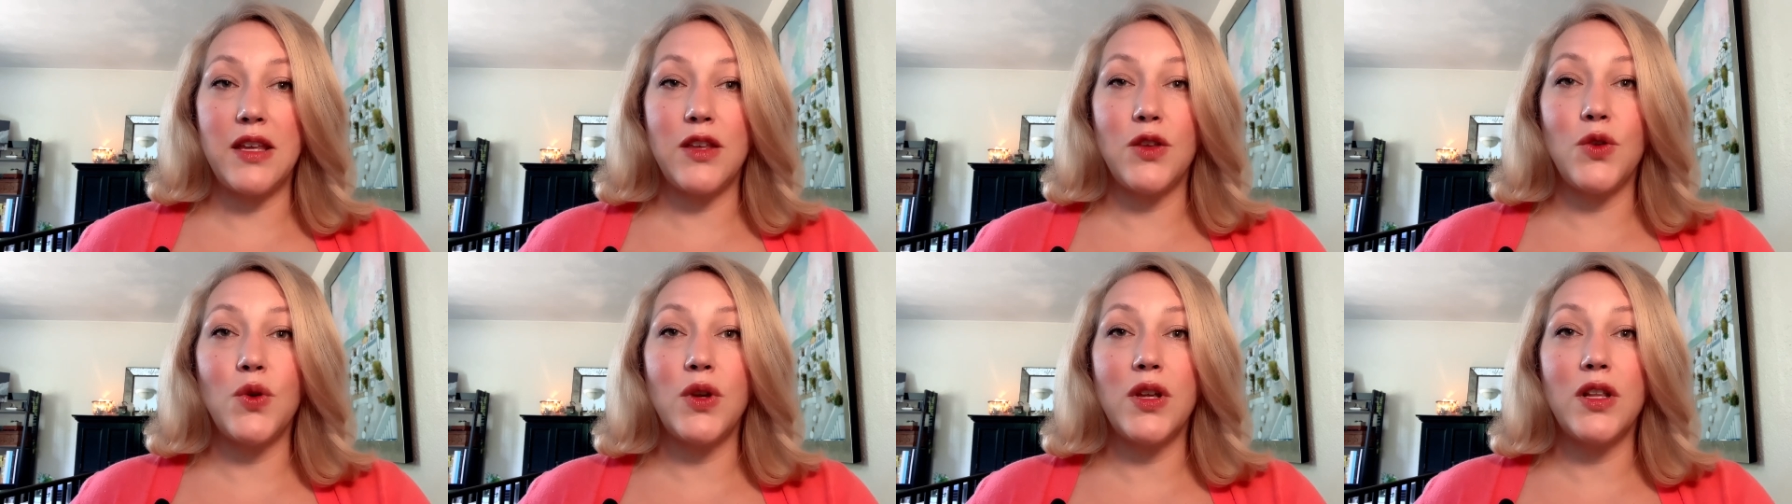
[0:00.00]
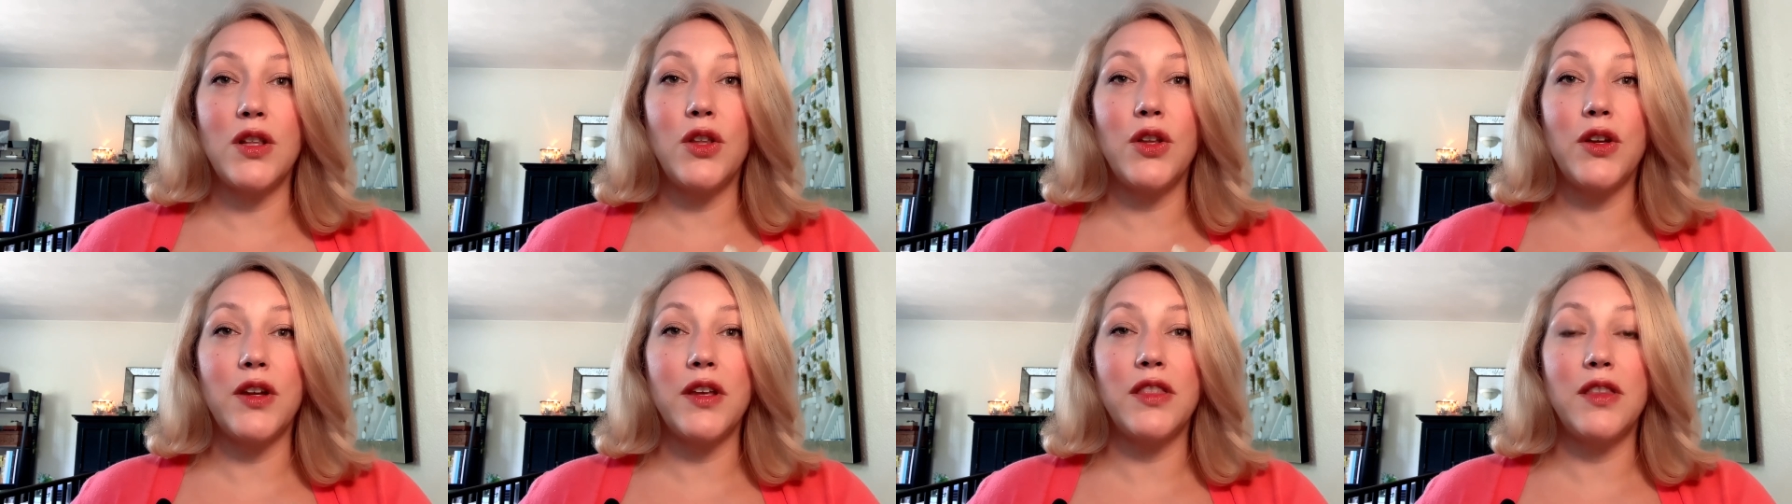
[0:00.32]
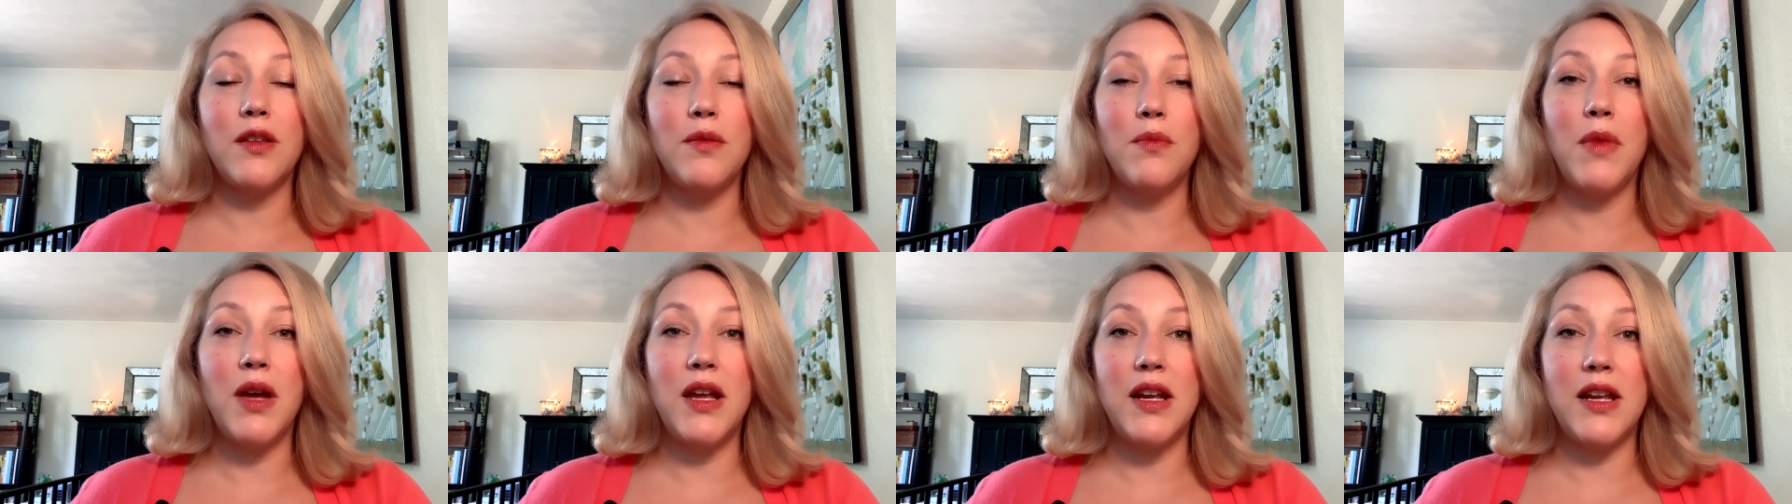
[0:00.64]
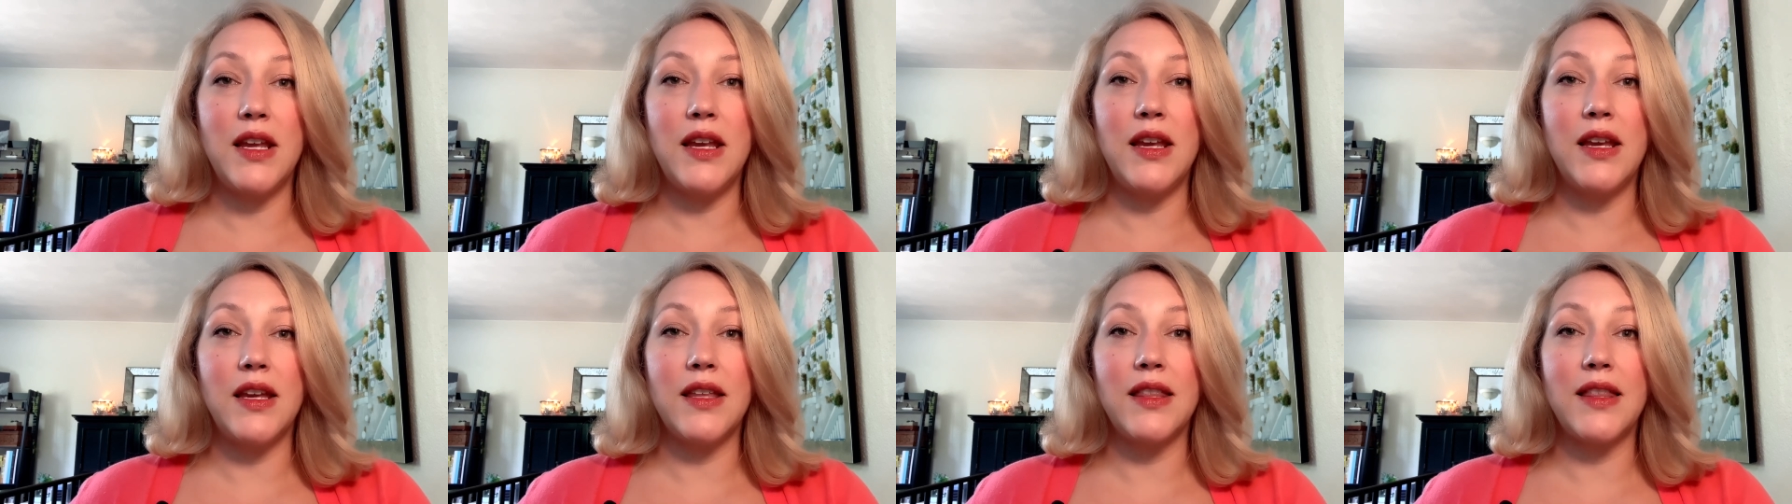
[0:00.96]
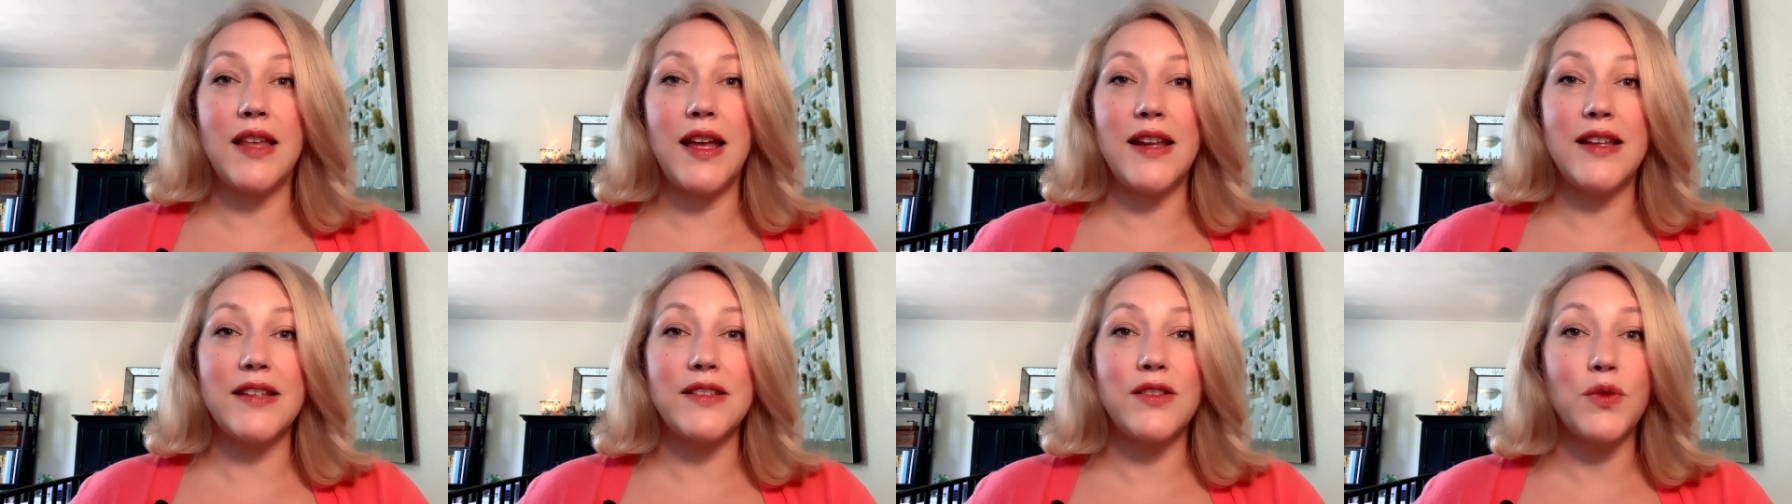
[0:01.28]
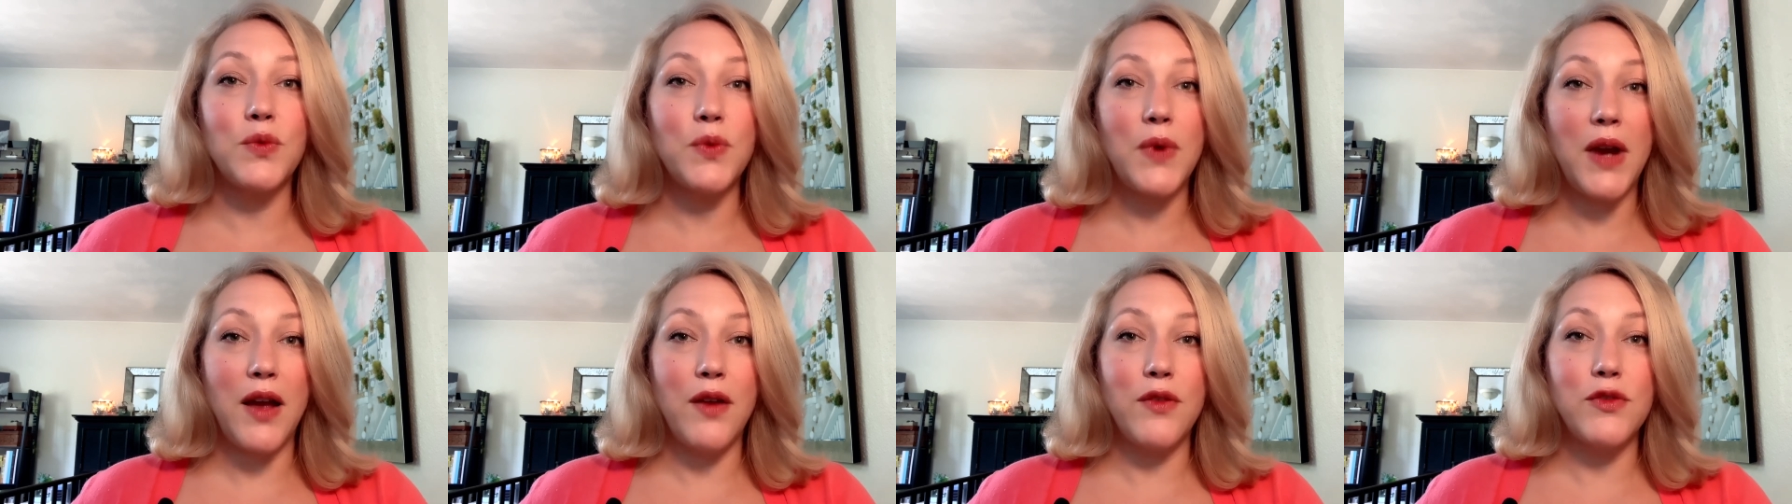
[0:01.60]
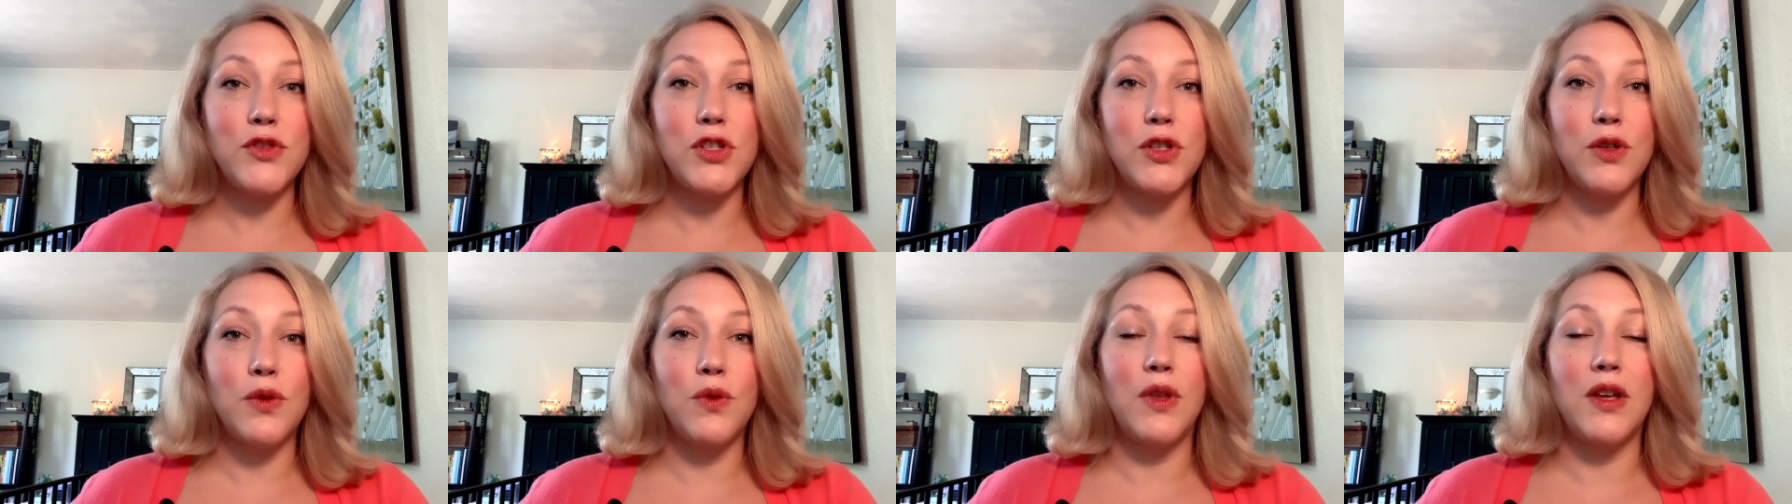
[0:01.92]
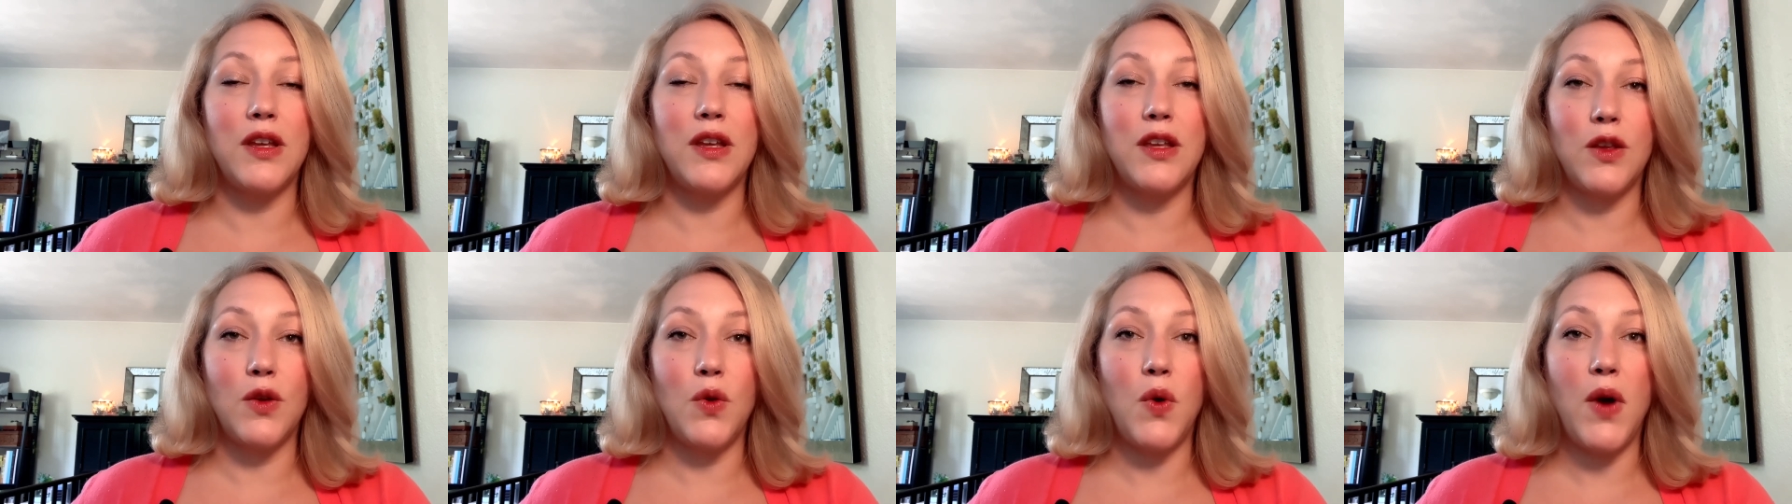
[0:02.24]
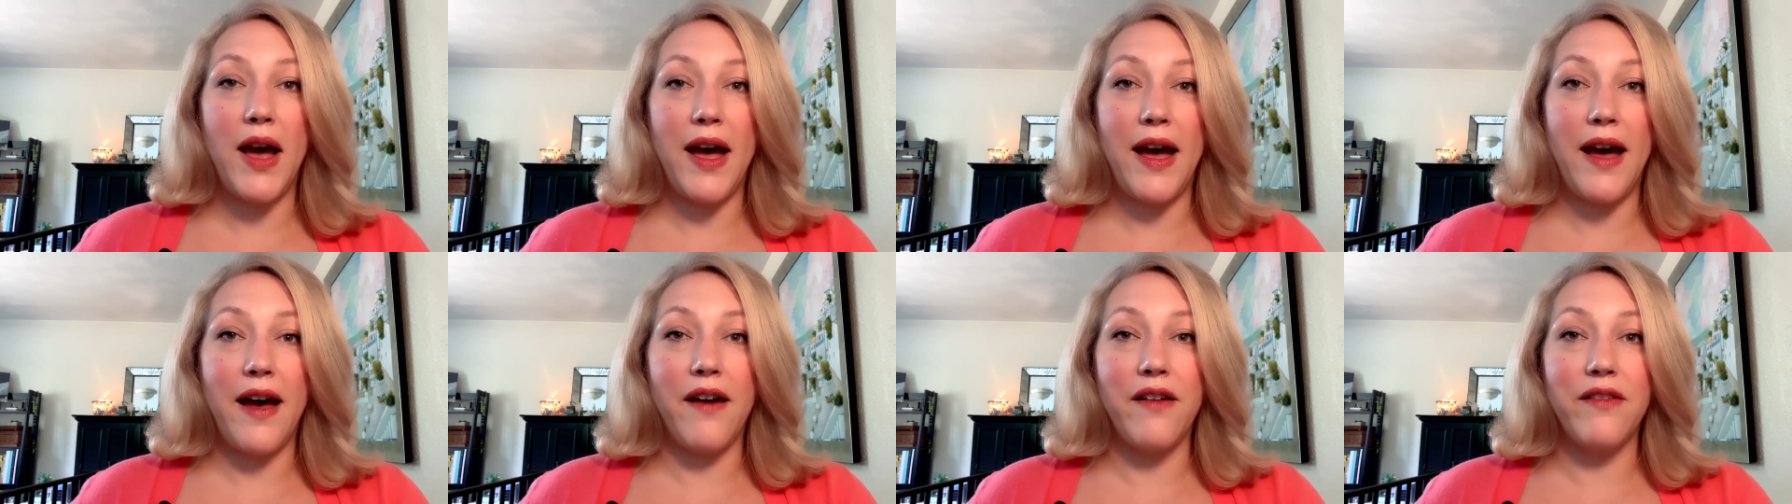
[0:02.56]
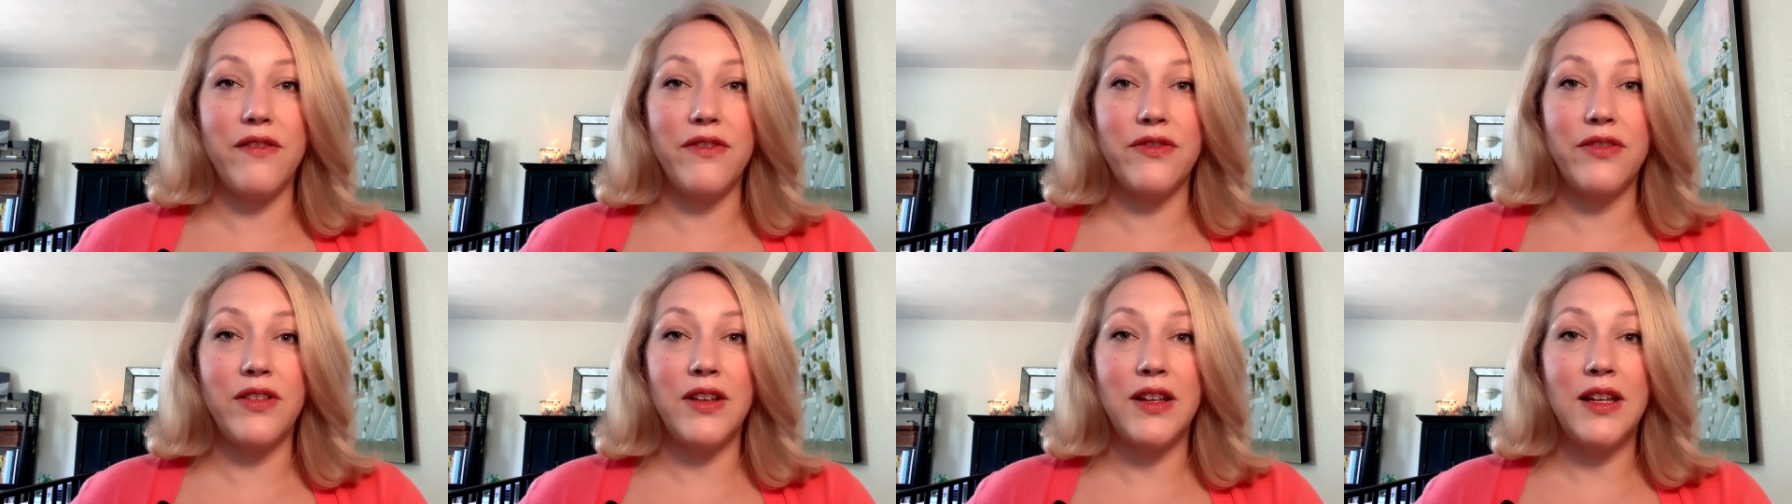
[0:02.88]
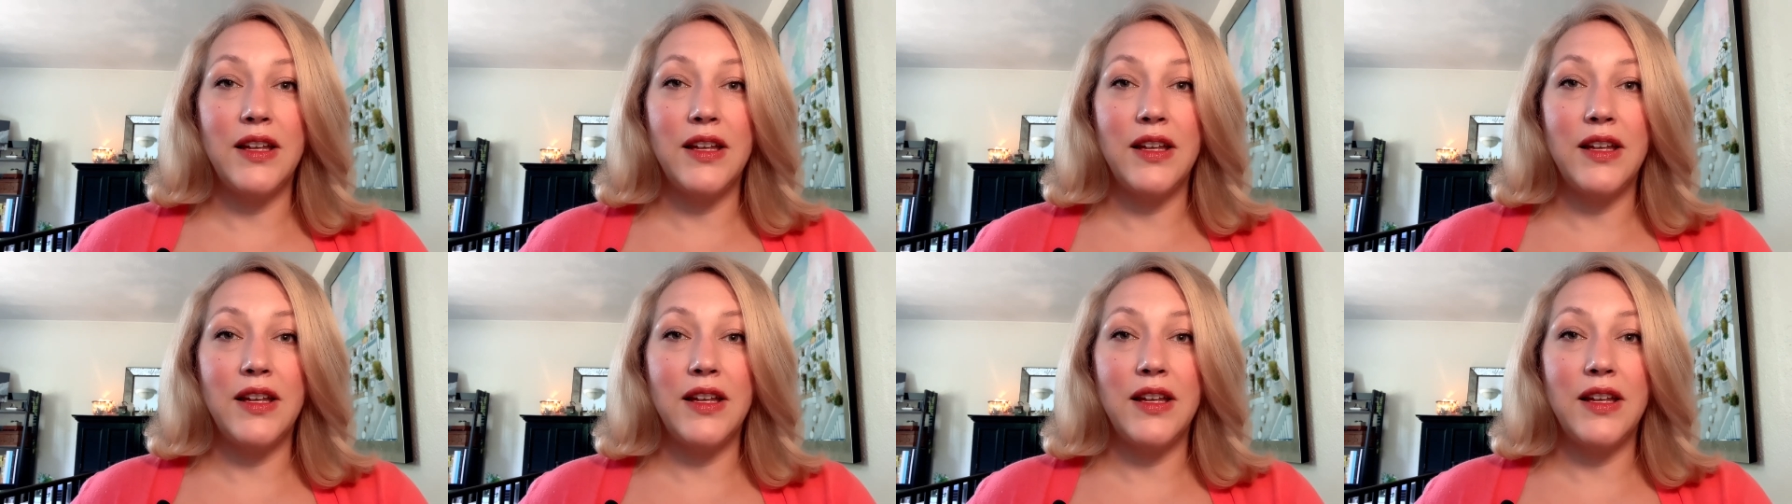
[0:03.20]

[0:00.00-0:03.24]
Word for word: You can look at the money that is around you that you have